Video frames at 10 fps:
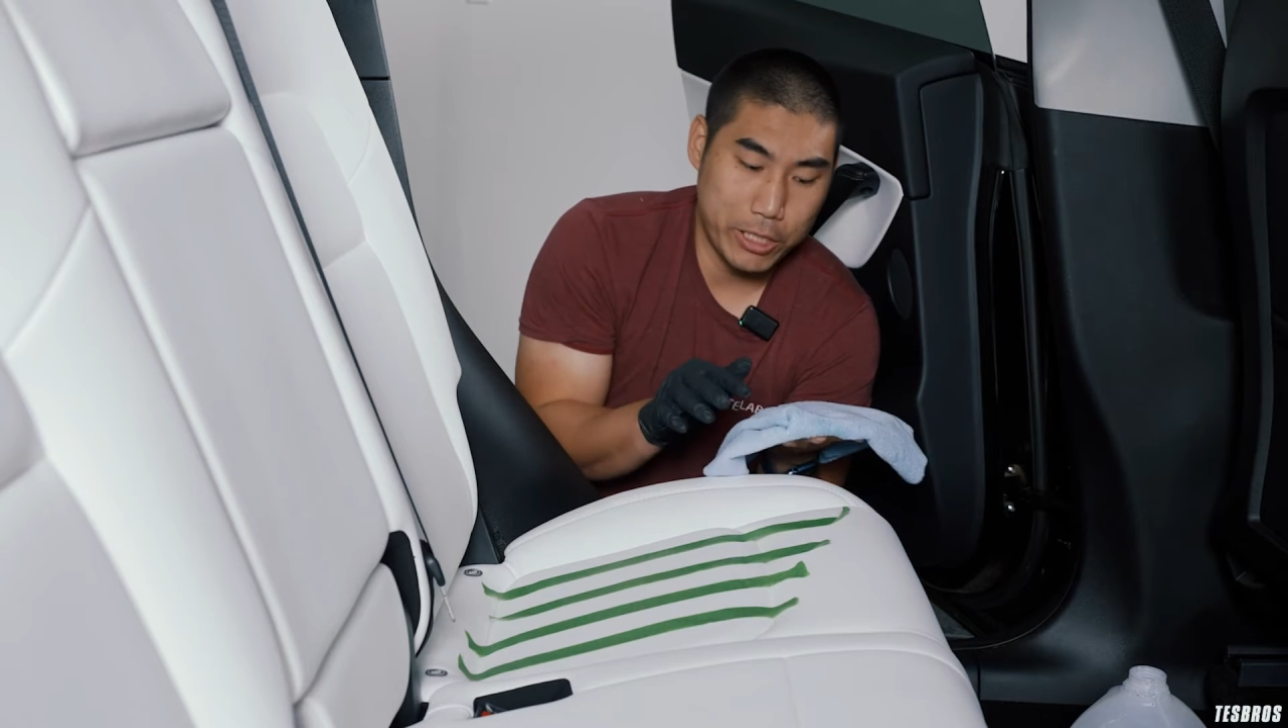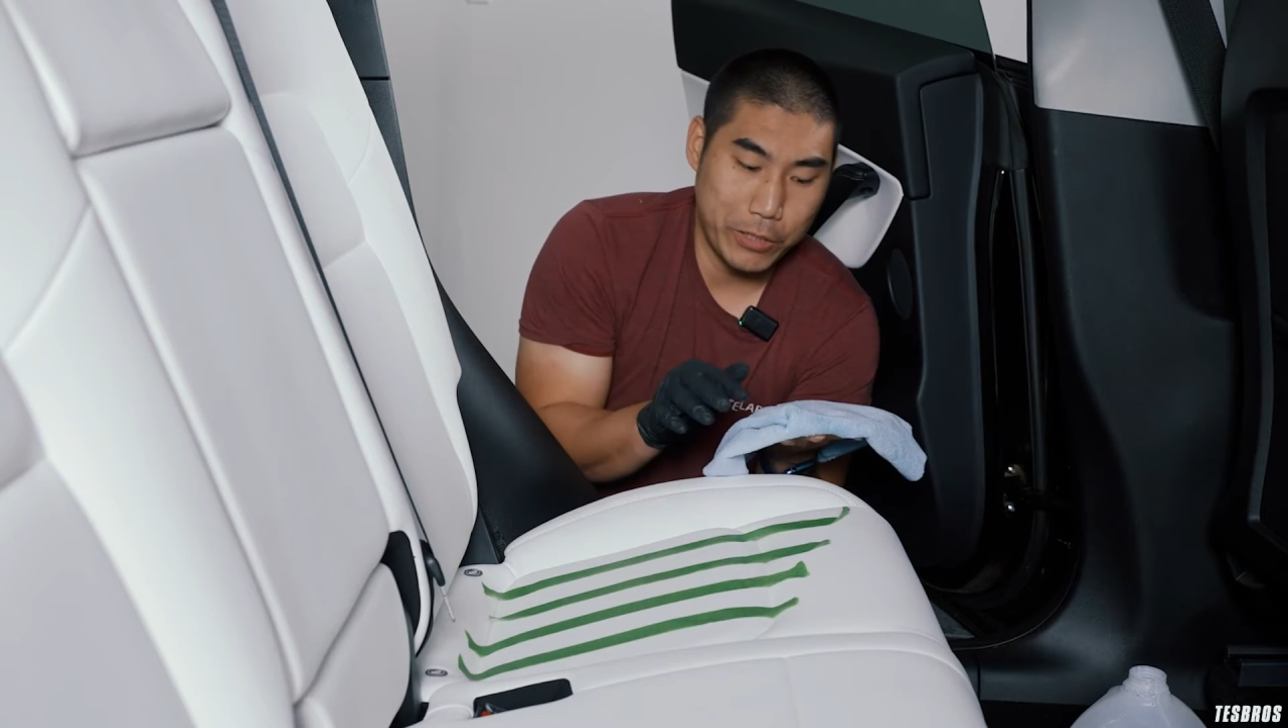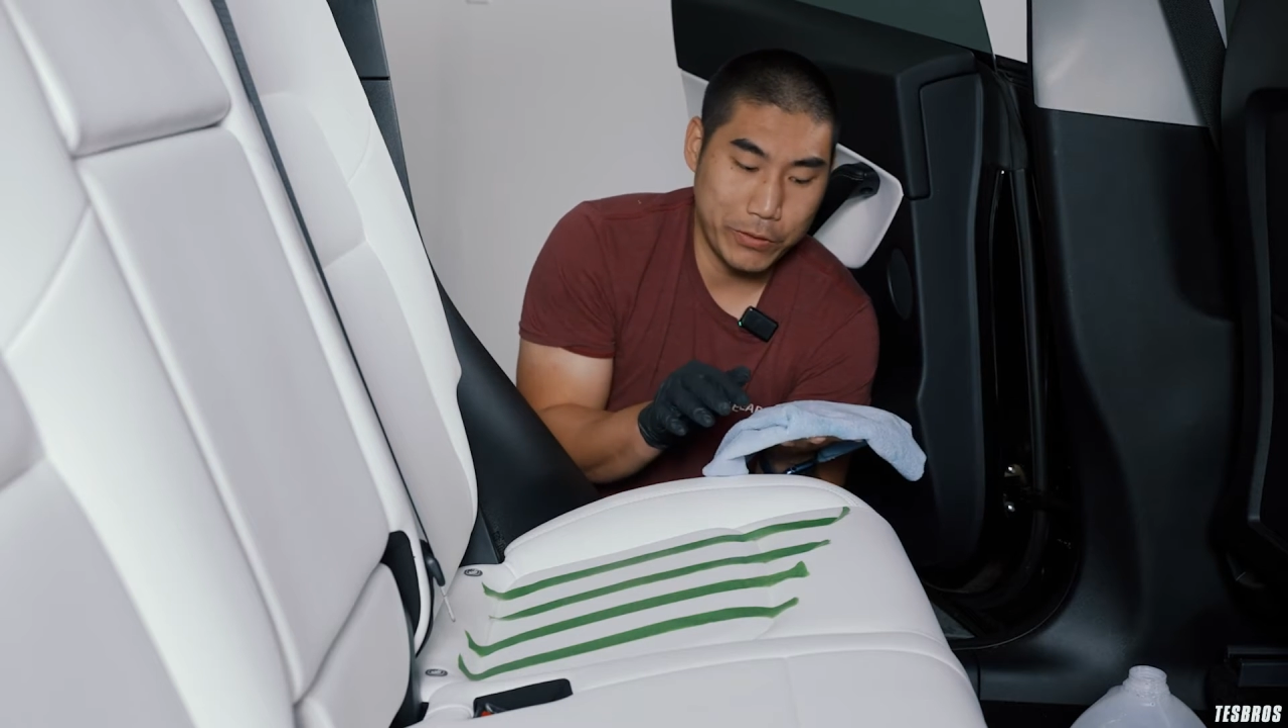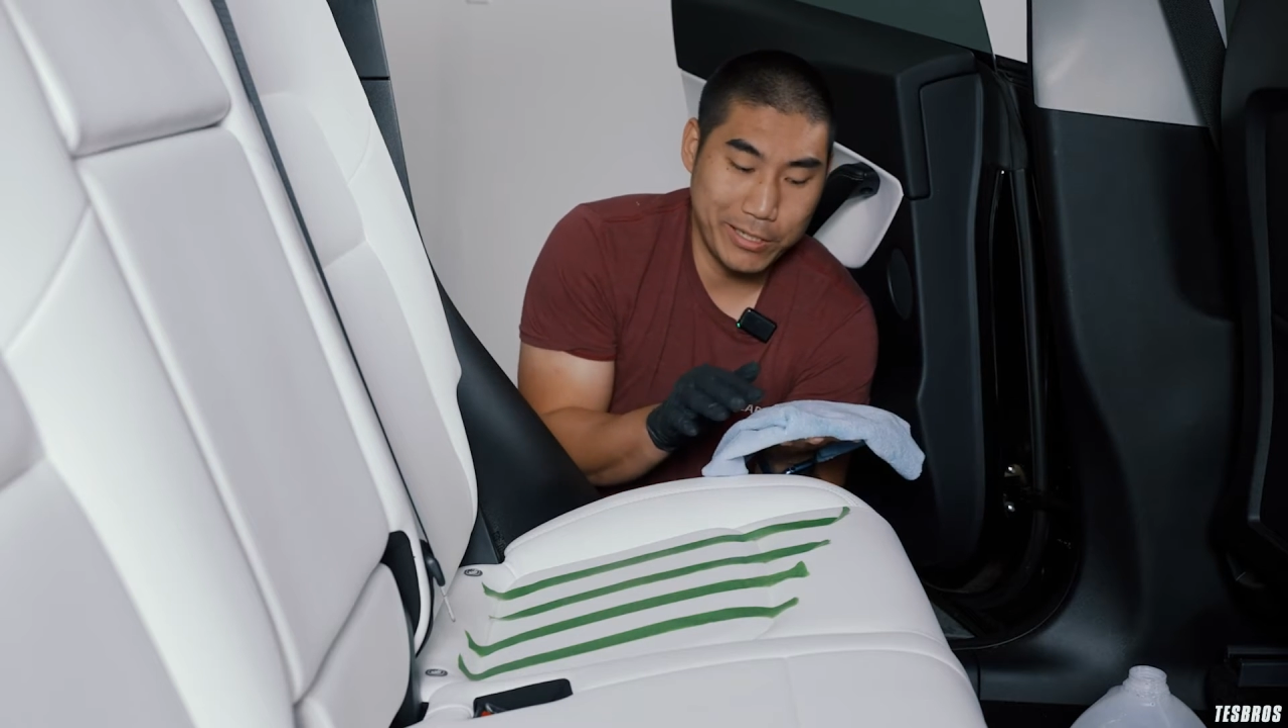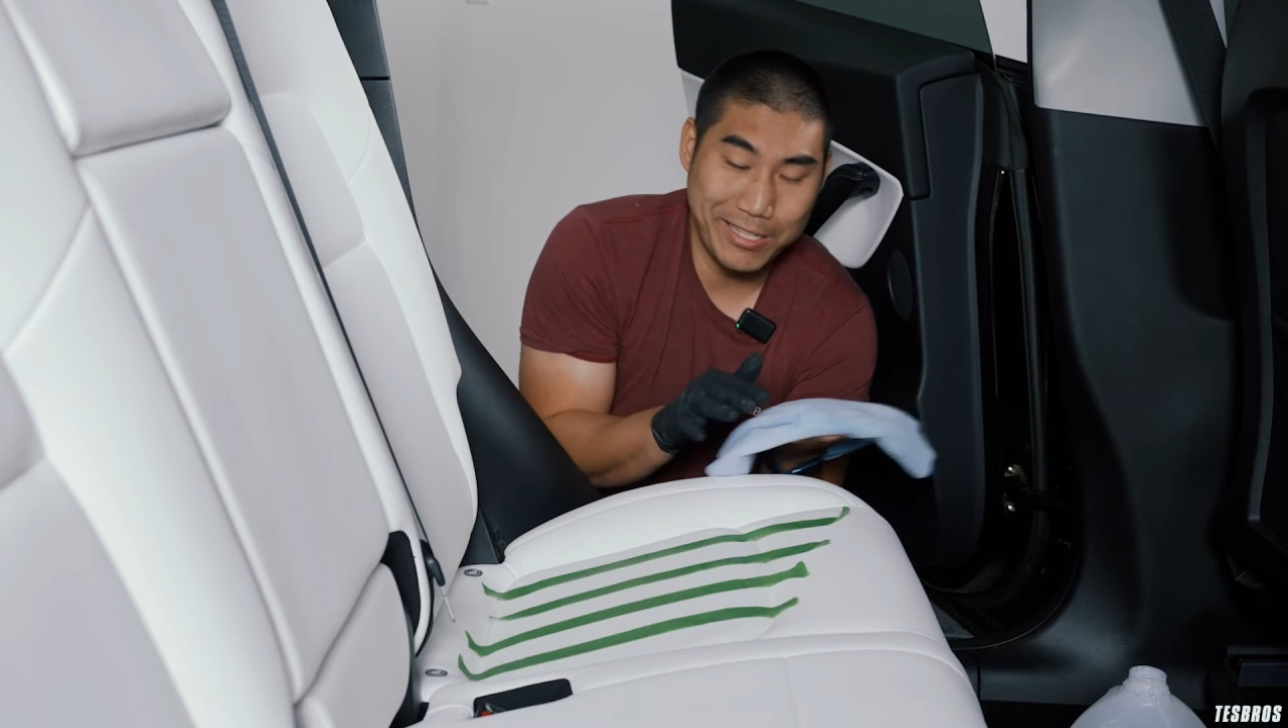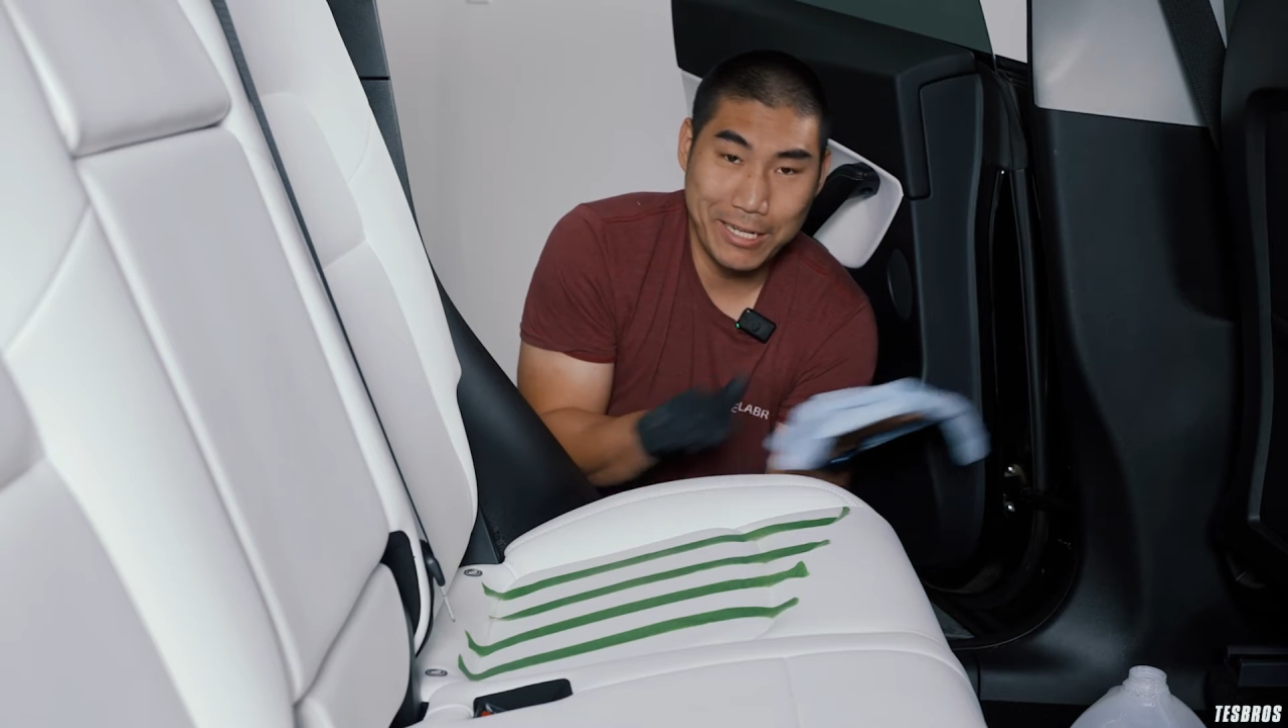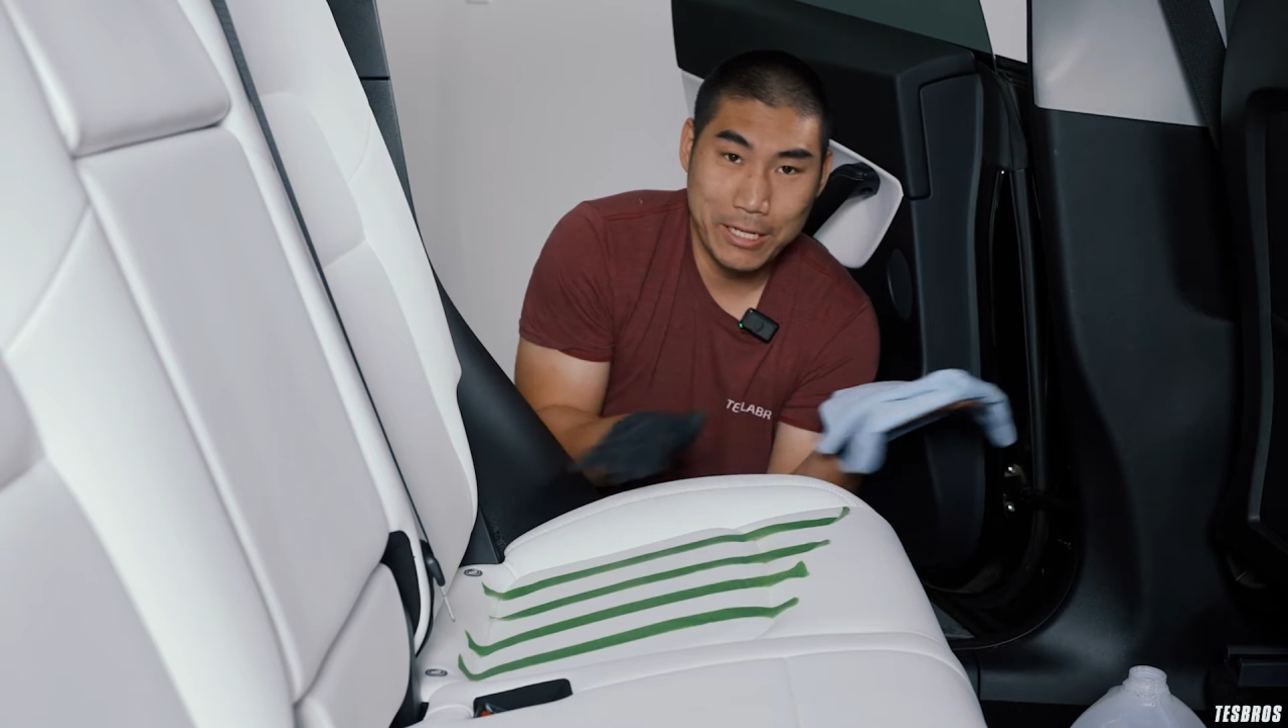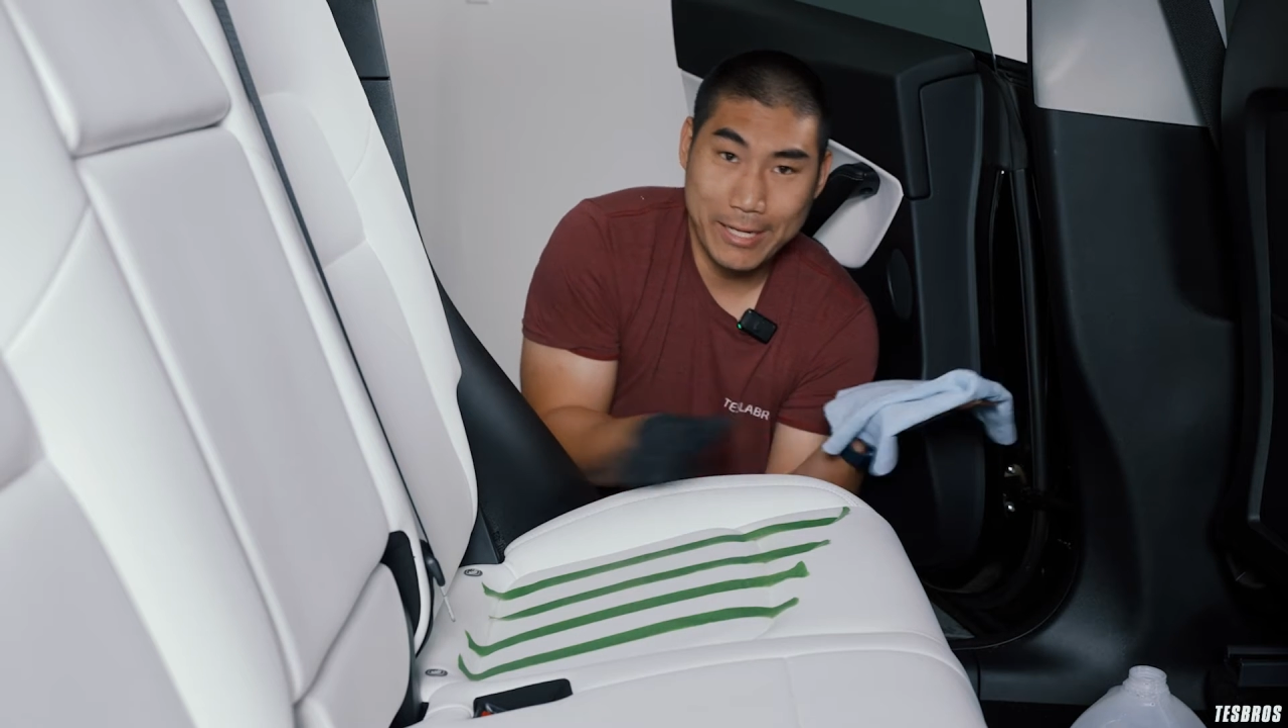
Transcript: coated it.